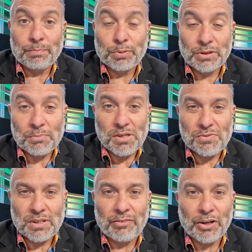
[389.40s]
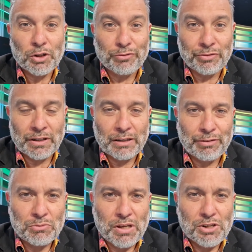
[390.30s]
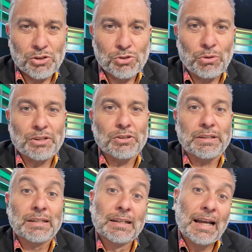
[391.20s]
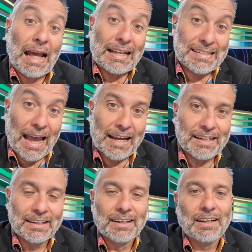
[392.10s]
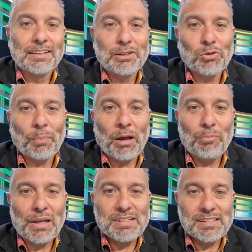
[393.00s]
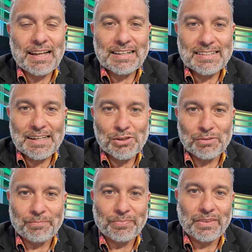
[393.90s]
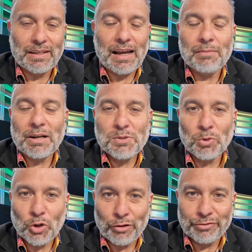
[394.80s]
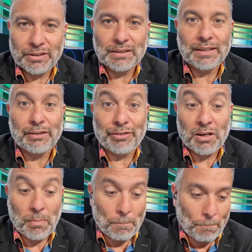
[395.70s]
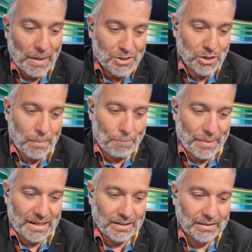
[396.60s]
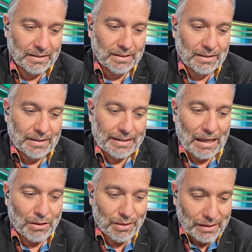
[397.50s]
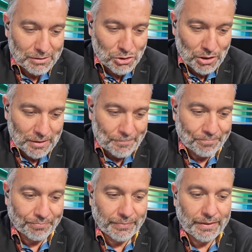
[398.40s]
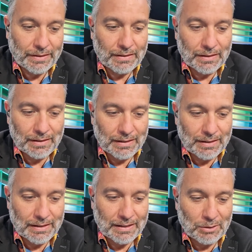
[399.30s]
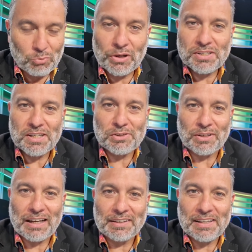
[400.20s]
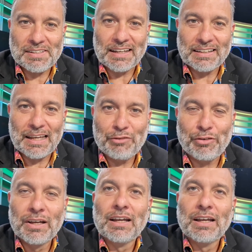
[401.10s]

put themselves in a very good uh, foundation to actually attack the European places next season. They are much more confident, they defend much better. Cadiz Elche, uh, what a season Cadiz has had. If